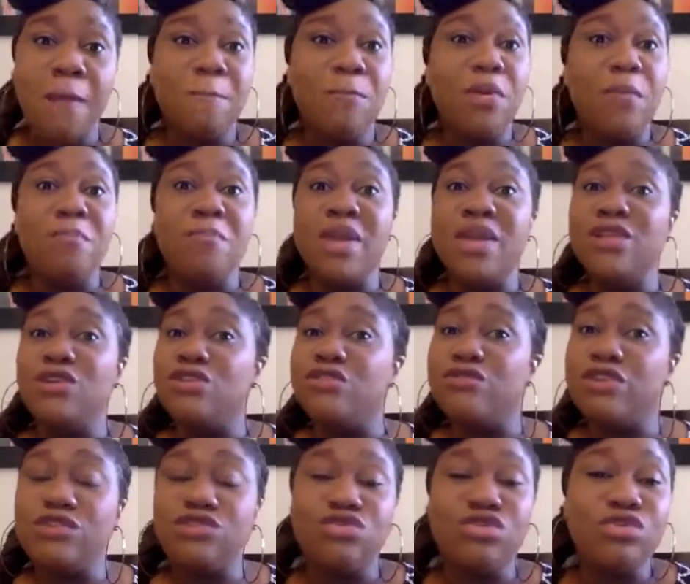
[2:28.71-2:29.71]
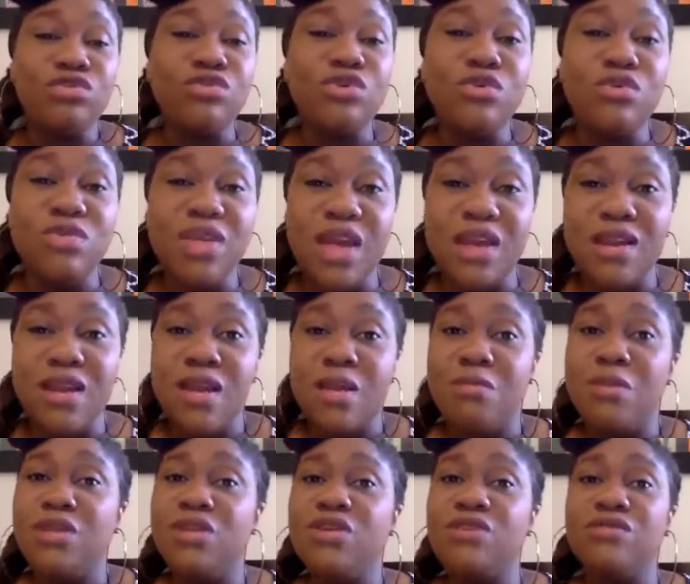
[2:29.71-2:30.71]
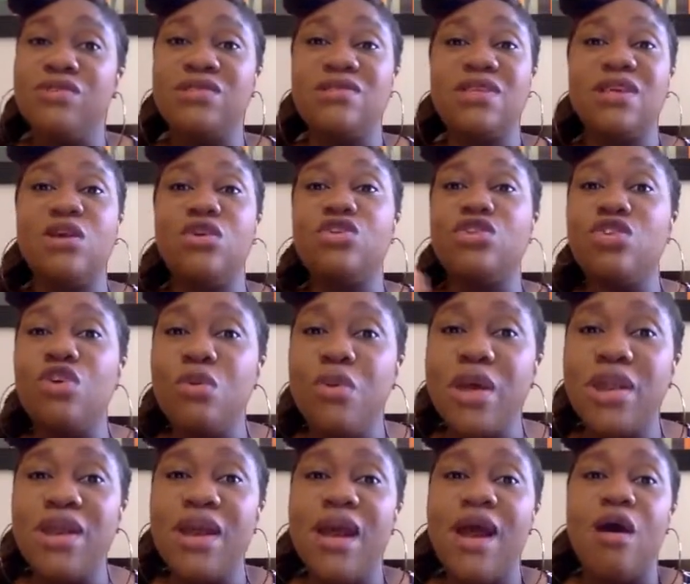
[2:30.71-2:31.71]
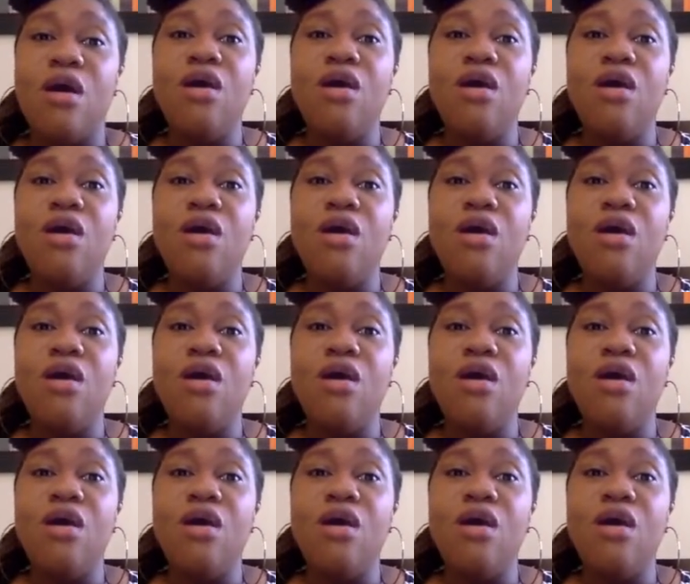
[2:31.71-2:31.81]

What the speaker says: But many of us don't know that. Many of us think, you know what?